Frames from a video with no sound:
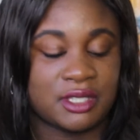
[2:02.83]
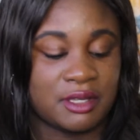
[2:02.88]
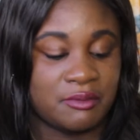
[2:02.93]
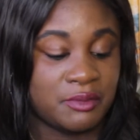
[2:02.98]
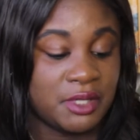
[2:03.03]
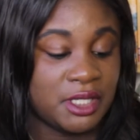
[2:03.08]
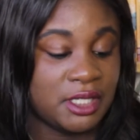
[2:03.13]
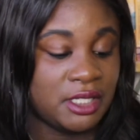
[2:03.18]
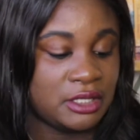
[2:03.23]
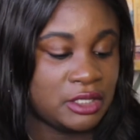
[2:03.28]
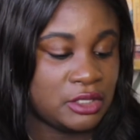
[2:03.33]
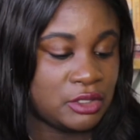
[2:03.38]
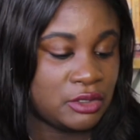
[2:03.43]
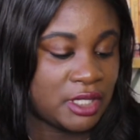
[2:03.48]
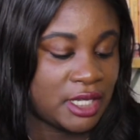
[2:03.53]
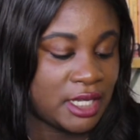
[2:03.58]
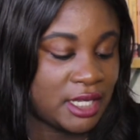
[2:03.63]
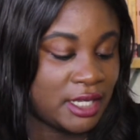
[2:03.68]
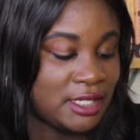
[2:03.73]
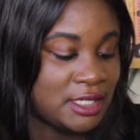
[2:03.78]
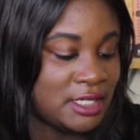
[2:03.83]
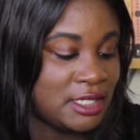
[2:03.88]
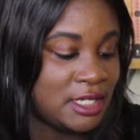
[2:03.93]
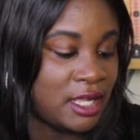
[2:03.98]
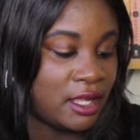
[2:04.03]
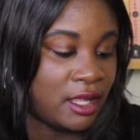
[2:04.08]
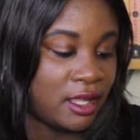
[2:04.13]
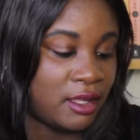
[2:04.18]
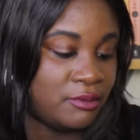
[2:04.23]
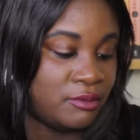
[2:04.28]
an MP in the UK.
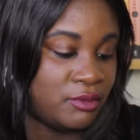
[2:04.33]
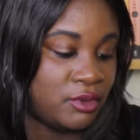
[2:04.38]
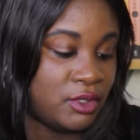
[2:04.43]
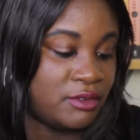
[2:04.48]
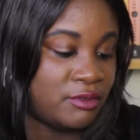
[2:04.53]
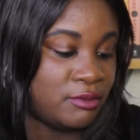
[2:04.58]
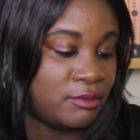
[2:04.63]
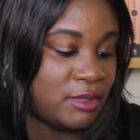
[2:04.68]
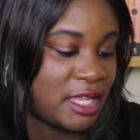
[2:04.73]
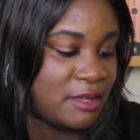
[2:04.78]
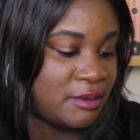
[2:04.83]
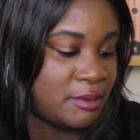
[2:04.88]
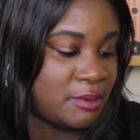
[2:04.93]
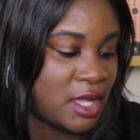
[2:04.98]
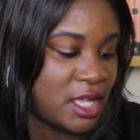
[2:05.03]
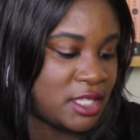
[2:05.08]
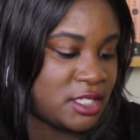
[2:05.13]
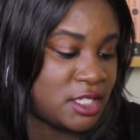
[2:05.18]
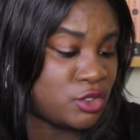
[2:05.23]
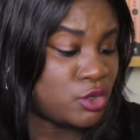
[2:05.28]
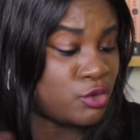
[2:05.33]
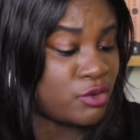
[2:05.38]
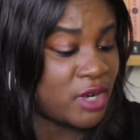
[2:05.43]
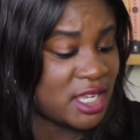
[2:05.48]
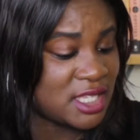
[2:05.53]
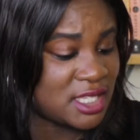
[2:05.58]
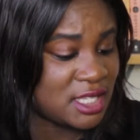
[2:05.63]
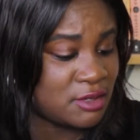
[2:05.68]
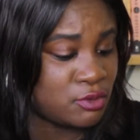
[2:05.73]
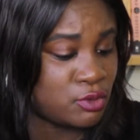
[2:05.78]
From Labour Party, it's got
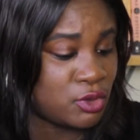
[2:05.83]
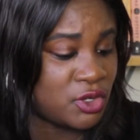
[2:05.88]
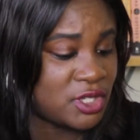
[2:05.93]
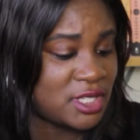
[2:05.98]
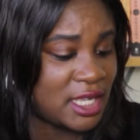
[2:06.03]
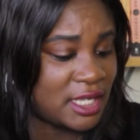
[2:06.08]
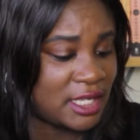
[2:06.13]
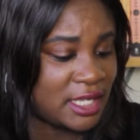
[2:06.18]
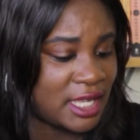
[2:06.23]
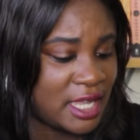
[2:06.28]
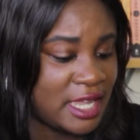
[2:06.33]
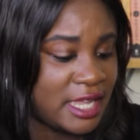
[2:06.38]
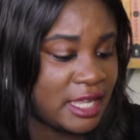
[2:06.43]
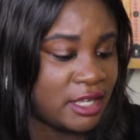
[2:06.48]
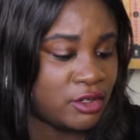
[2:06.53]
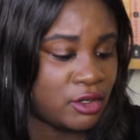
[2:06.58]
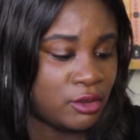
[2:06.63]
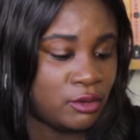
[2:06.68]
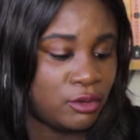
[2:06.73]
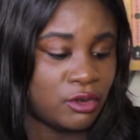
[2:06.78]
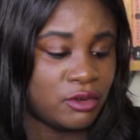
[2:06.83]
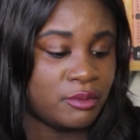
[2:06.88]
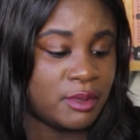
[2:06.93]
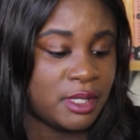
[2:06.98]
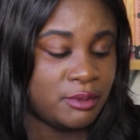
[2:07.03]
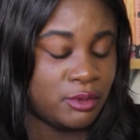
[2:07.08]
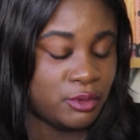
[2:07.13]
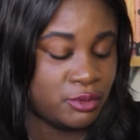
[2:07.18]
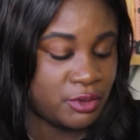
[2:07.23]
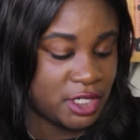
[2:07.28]
Roxane Gay. I know a lot of
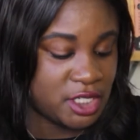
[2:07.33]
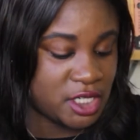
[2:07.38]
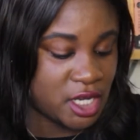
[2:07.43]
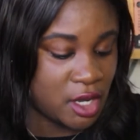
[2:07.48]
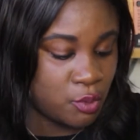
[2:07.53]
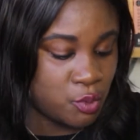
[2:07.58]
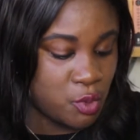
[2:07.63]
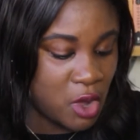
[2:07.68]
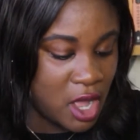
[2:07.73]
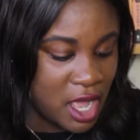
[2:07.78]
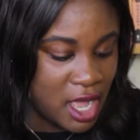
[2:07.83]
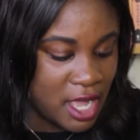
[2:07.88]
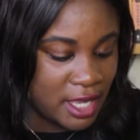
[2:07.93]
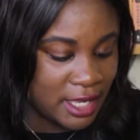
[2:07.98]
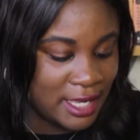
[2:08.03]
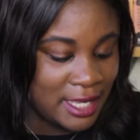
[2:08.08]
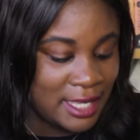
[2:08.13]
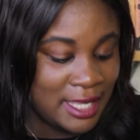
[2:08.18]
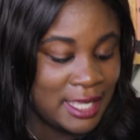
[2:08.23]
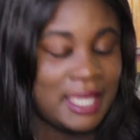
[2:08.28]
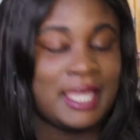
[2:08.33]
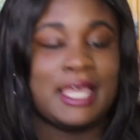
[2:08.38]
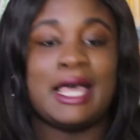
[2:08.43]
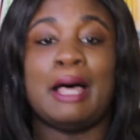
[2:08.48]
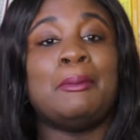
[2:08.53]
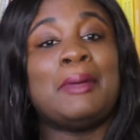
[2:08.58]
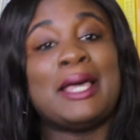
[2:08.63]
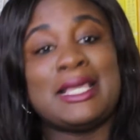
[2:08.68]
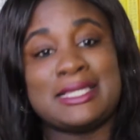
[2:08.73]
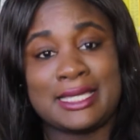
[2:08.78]
people read her work.
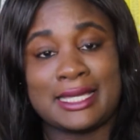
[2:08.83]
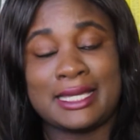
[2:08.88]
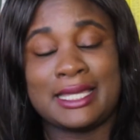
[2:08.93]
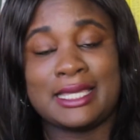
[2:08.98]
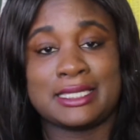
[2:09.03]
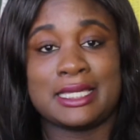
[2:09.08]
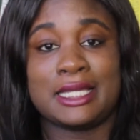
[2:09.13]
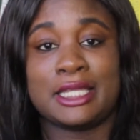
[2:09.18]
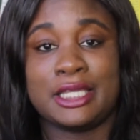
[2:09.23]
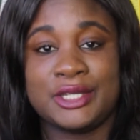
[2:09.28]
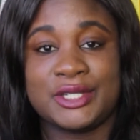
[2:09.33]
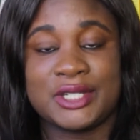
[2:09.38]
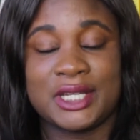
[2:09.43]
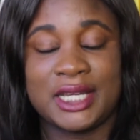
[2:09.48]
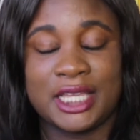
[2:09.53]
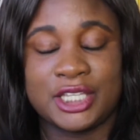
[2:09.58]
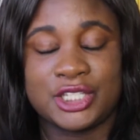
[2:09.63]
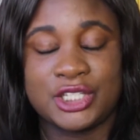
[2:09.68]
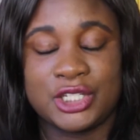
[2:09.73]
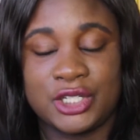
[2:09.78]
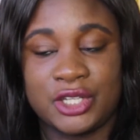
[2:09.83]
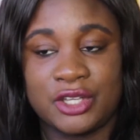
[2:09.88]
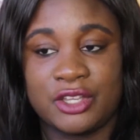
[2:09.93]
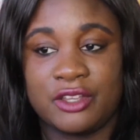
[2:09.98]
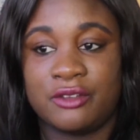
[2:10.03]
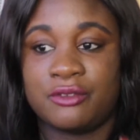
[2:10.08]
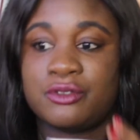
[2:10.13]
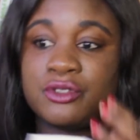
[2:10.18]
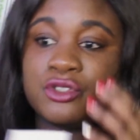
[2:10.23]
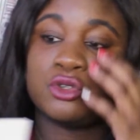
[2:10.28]
Basically, it's got a huge collection
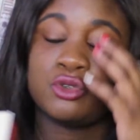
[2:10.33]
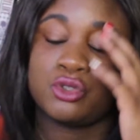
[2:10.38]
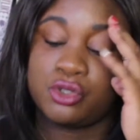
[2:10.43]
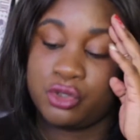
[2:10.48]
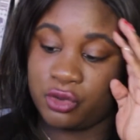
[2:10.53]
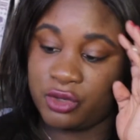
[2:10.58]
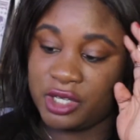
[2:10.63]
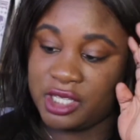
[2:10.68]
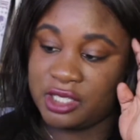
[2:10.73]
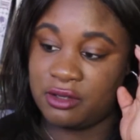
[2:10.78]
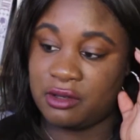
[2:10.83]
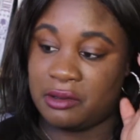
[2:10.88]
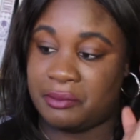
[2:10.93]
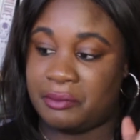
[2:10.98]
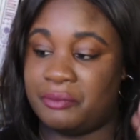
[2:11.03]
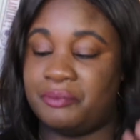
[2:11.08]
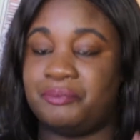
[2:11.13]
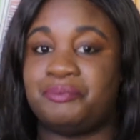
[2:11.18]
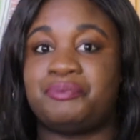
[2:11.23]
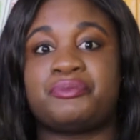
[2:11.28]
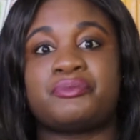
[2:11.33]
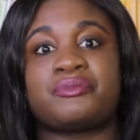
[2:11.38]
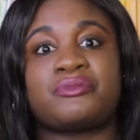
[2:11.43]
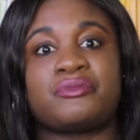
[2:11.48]
of short stories from